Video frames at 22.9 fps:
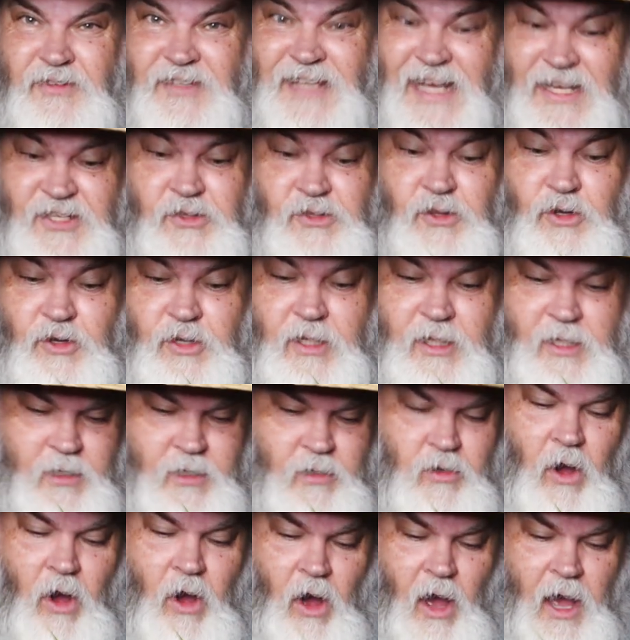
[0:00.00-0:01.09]
does look a
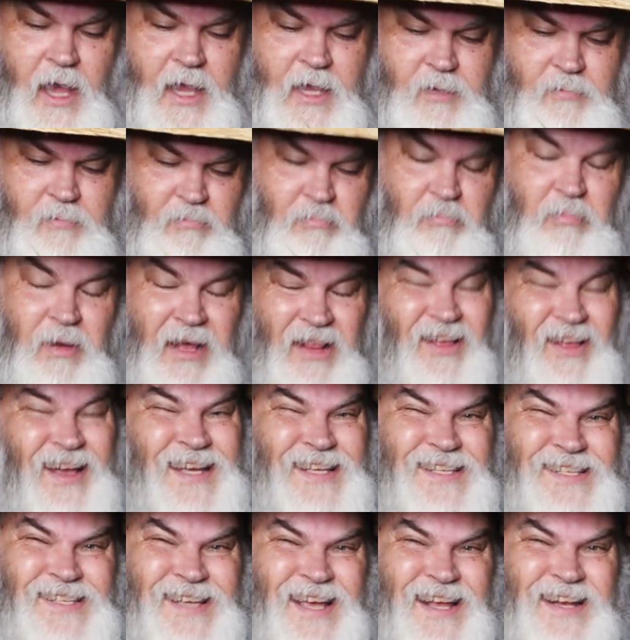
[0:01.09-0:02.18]
little high, but like I
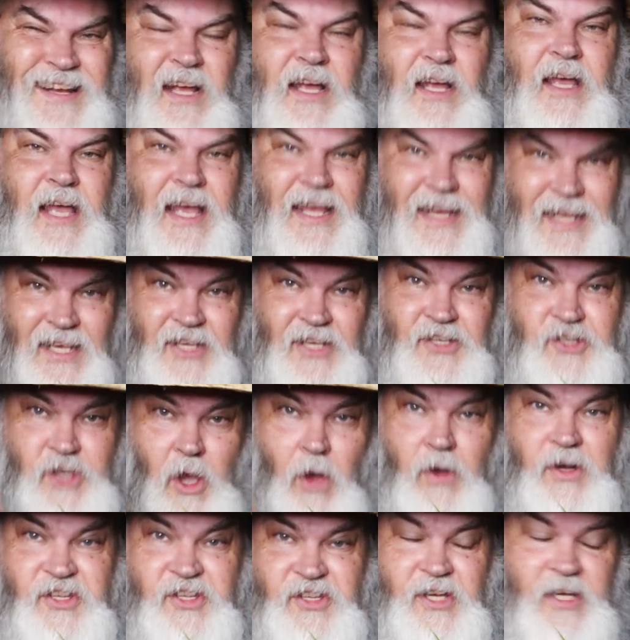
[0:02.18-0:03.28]
said, it is
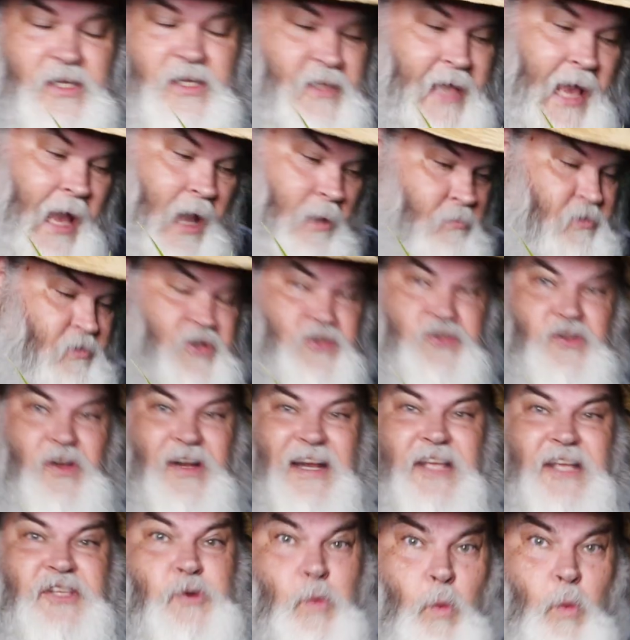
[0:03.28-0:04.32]
going to sink down because I need to